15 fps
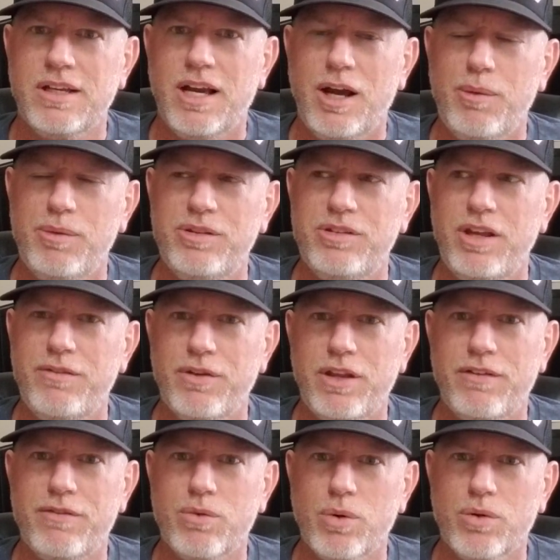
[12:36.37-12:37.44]
I would say for
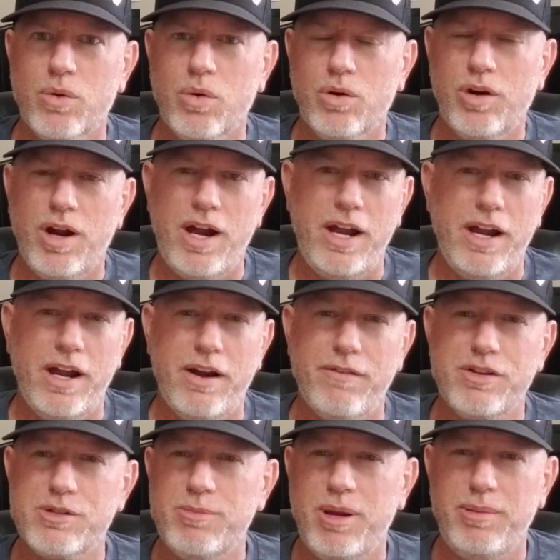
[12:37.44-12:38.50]
that fourth quarter, I
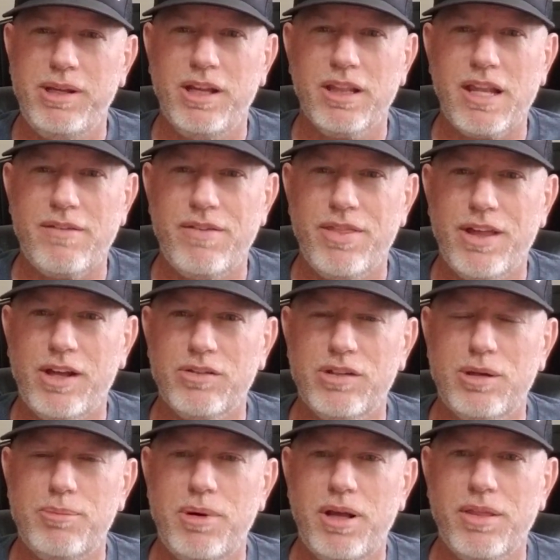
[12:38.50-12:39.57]
averaged maybe
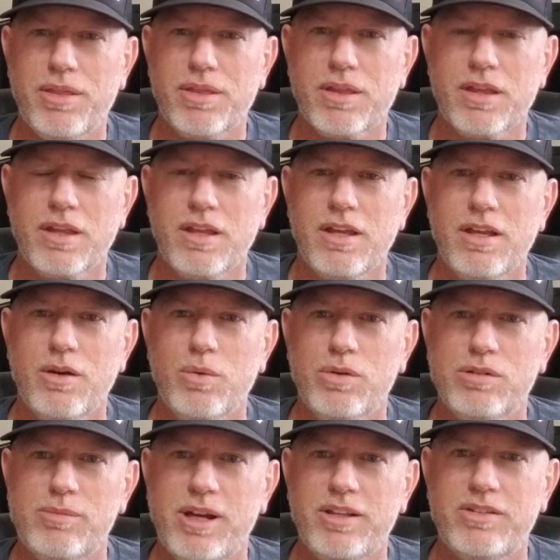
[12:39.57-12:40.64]
11,000 a month
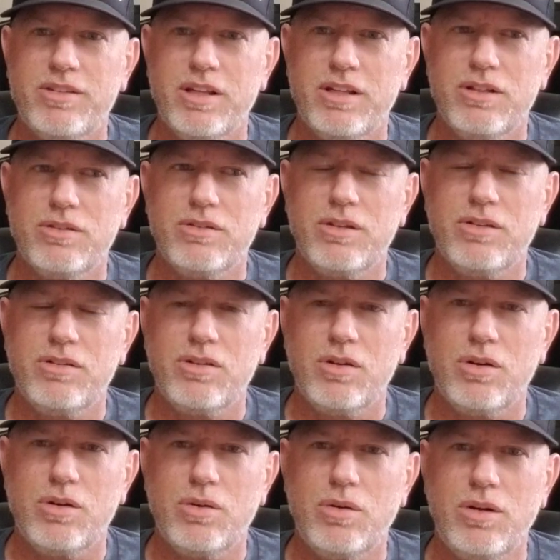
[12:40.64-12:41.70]
was my sales. And
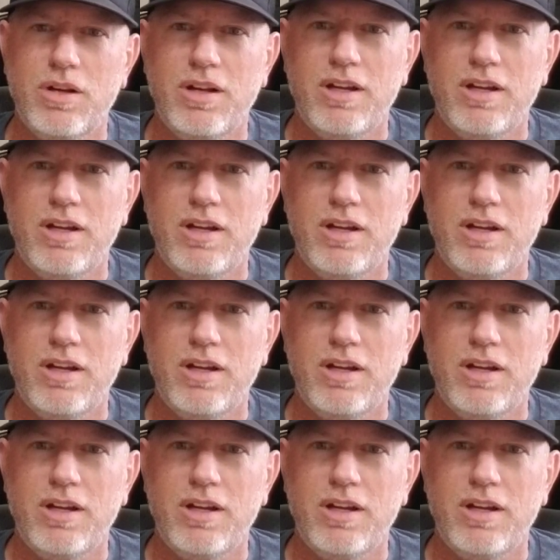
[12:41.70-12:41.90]
so